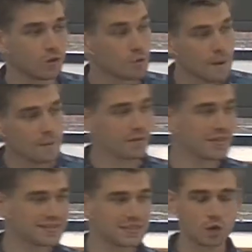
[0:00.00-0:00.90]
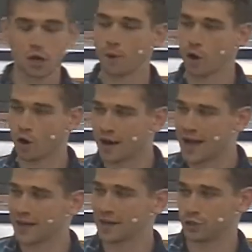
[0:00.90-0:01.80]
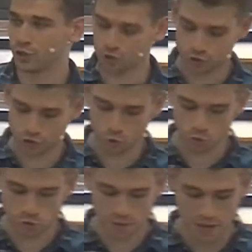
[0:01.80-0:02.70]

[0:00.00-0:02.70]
Now remember, this is all about our attitudes towards